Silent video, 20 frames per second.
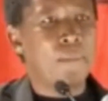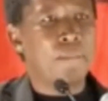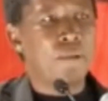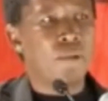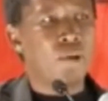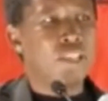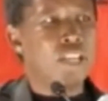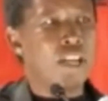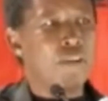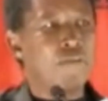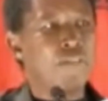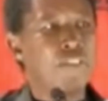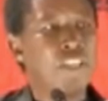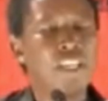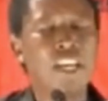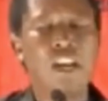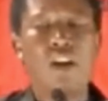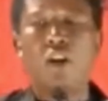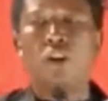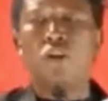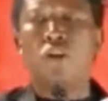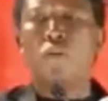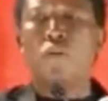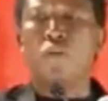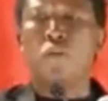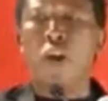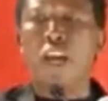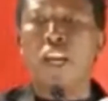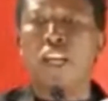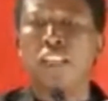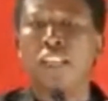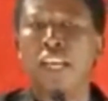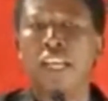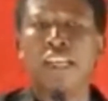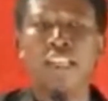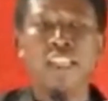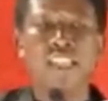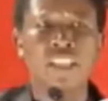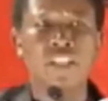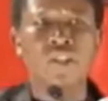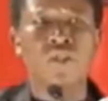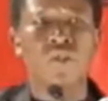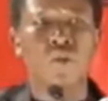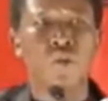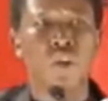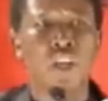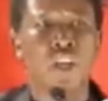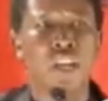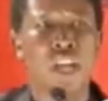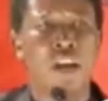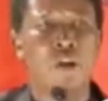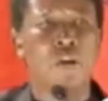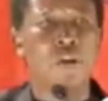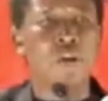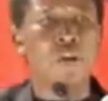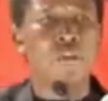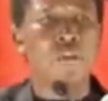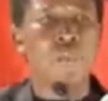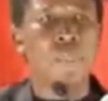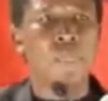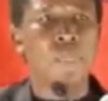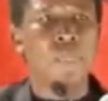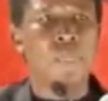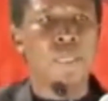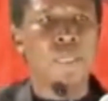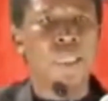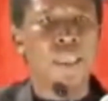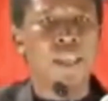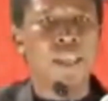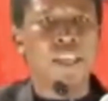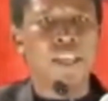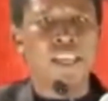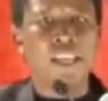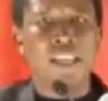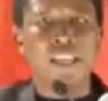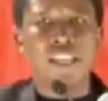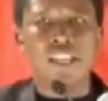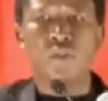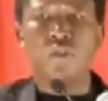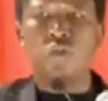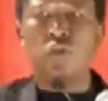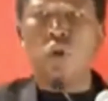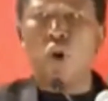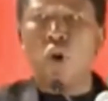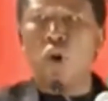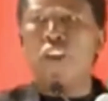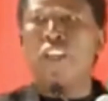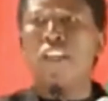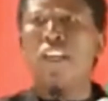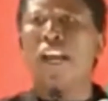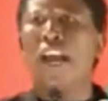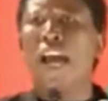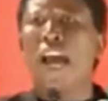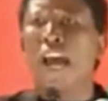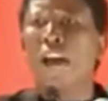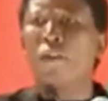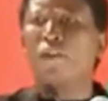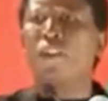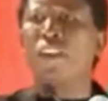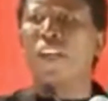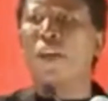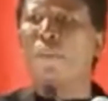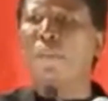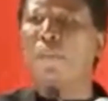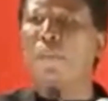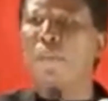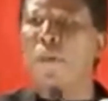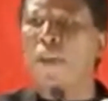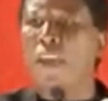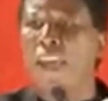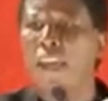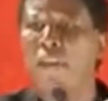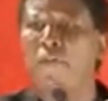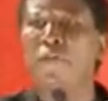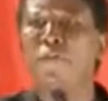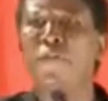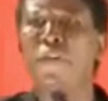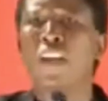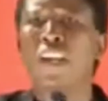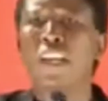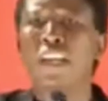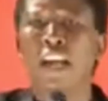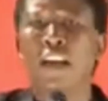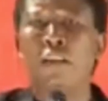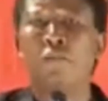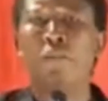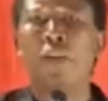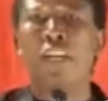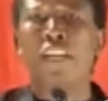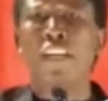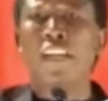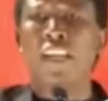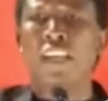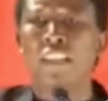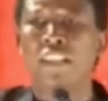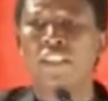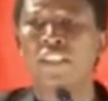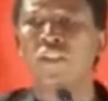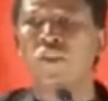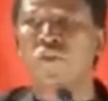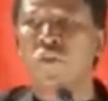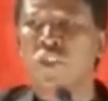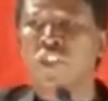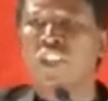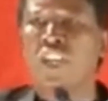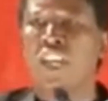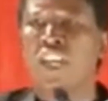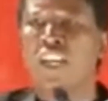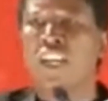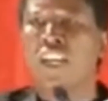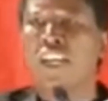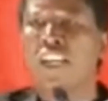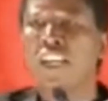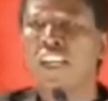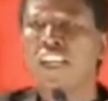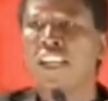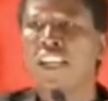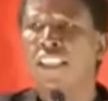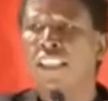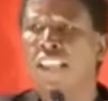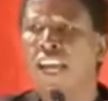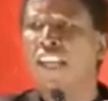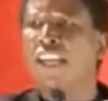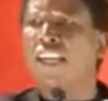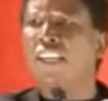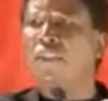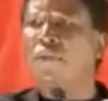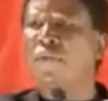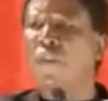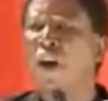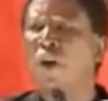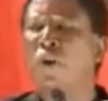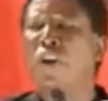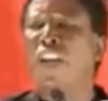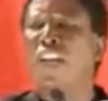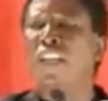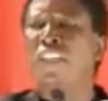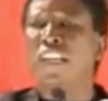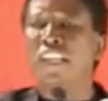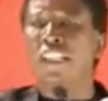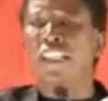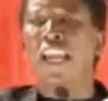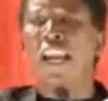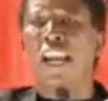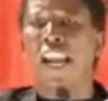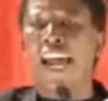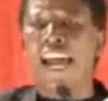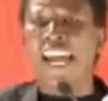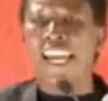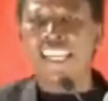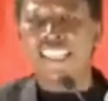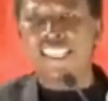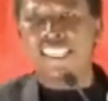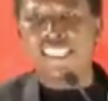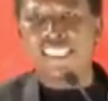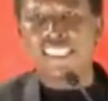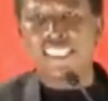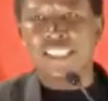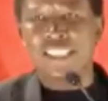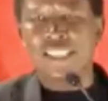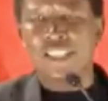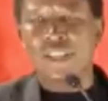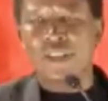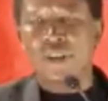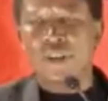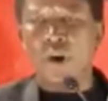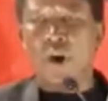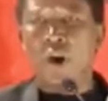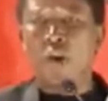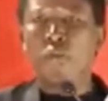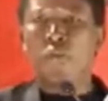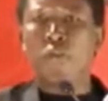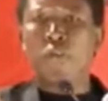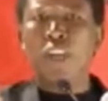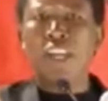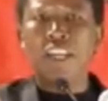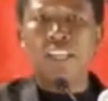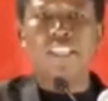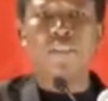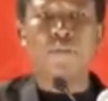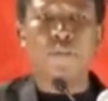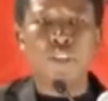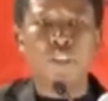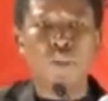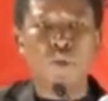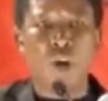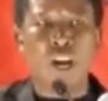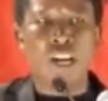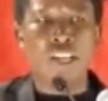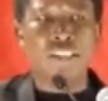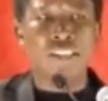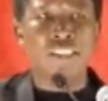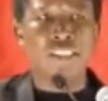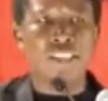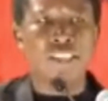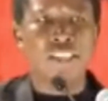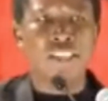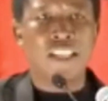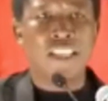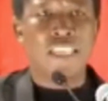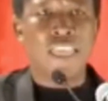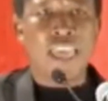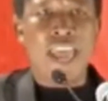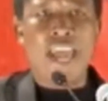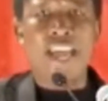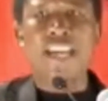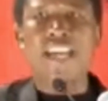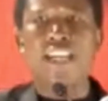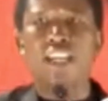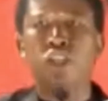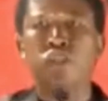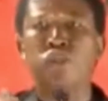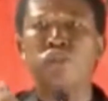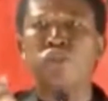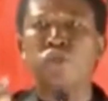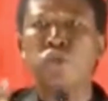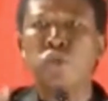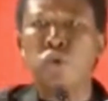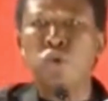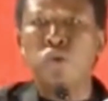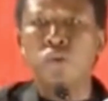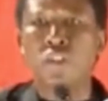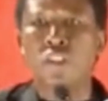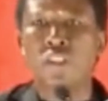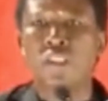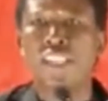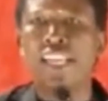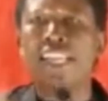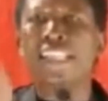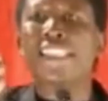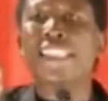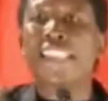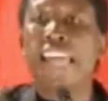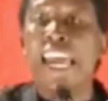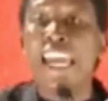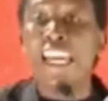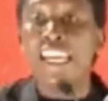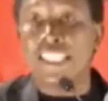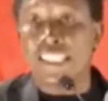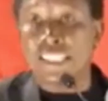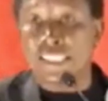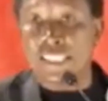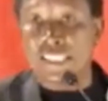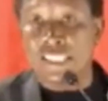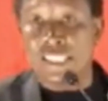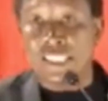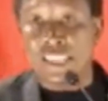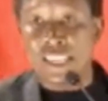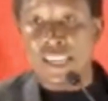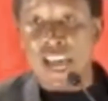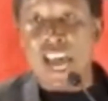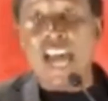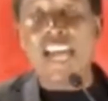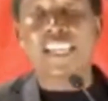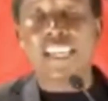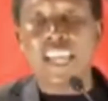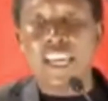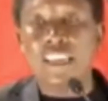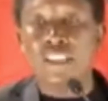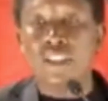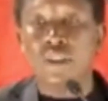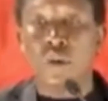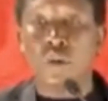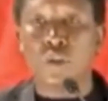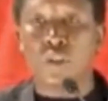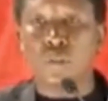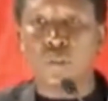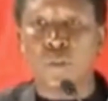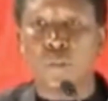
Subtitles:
because I've seen a lot of work that he's doing now. He's going after every government institution that has violated the rights of individuals, and he sues the state against those